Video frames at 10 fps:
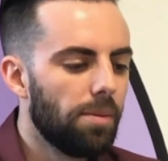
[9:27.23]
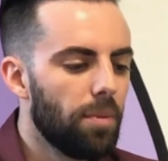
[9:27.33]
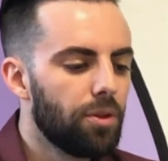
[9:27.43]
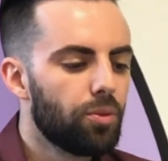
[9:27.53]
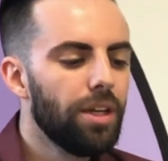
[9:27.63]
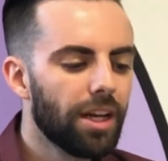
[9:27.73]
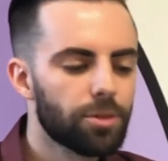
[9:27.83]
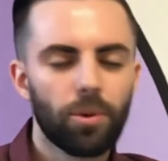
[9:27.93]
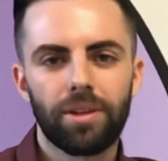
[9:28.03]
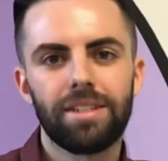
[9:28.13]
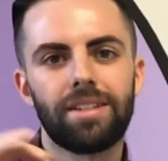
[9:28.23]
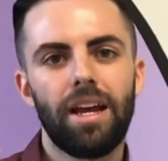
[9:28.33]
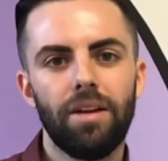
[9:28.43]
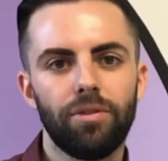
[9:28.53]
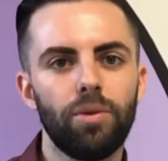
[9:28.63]
is we export this
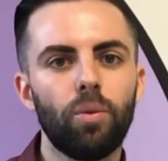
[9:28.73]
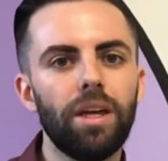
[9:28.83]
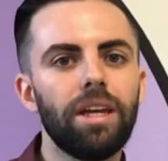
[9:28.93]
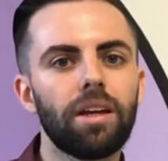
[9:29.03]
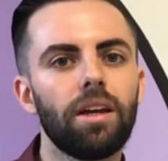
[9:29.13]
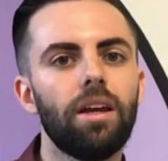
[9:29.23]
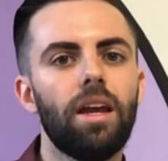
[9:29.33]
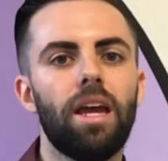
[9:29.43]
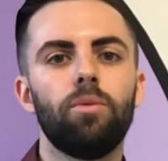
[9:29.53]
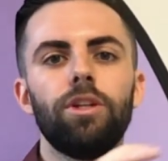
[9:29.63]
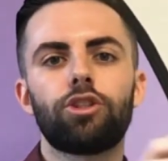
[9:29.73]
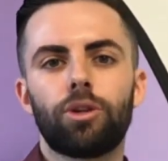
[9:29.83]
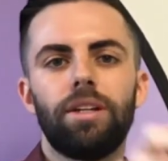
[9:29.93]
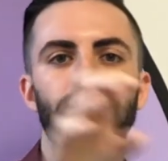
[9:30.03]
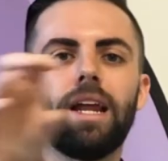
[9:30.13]
every week and we
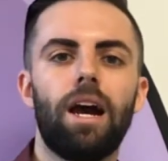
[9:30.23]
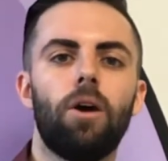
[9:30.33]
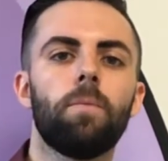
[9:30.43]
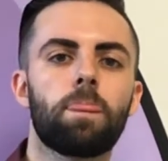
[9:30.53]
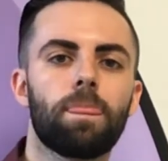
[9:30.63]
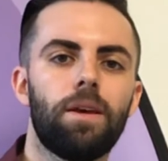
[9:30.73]
trend it out.